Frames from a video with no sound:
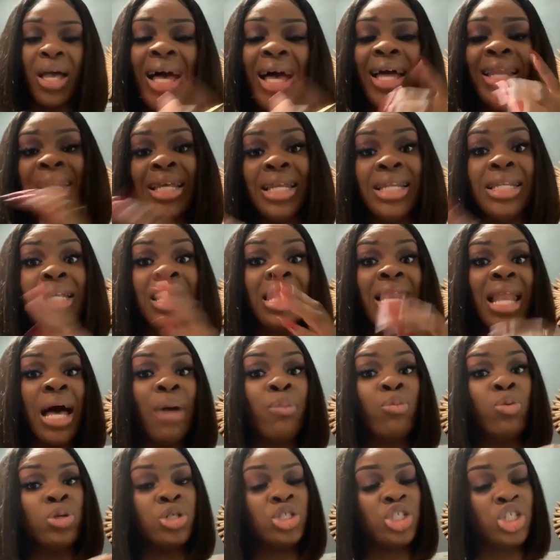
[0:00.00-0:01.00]
and then the
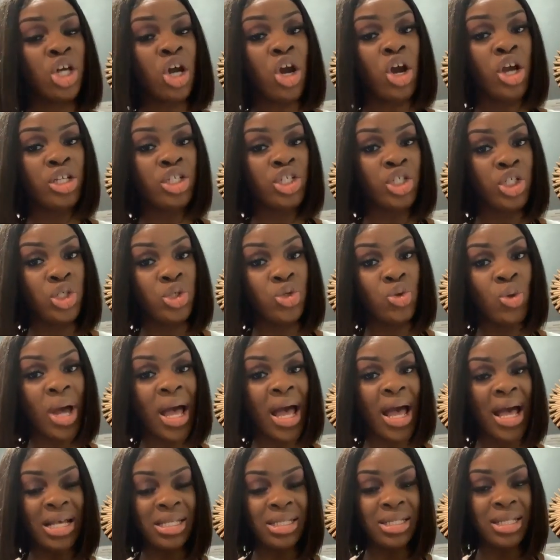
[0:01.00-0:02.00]
lab will charge you
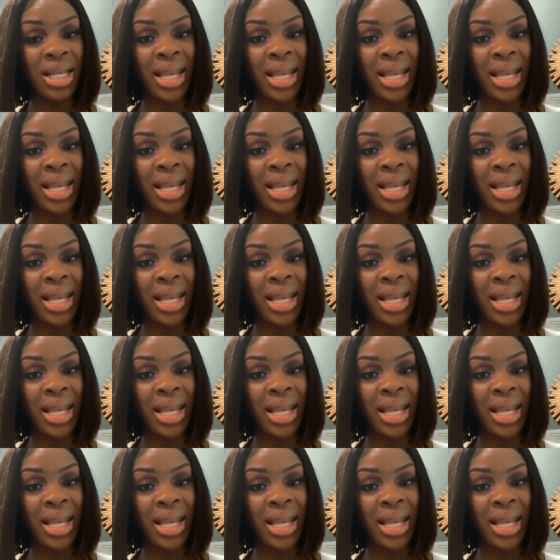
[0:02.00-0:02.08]
as